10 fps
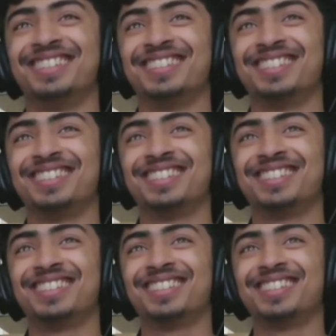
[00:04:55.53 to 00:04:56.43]

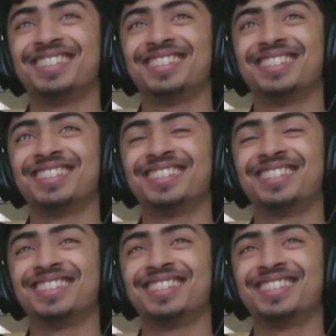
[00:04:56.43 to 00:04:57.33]

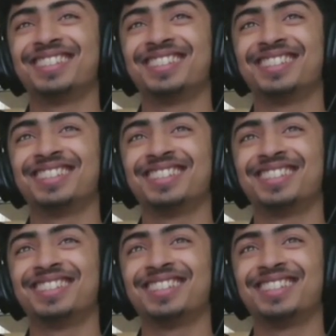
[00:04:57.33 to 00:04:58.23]

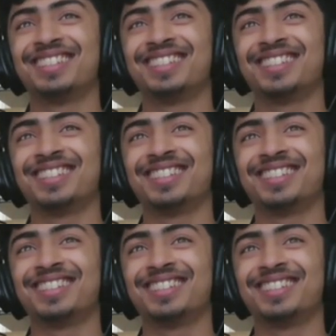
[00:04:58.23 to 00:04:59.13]

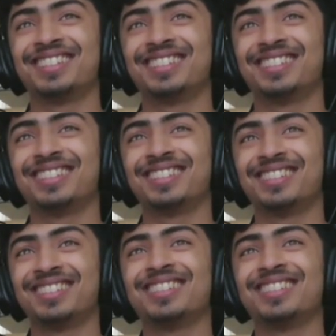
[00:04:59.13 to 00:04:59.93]
[no speech]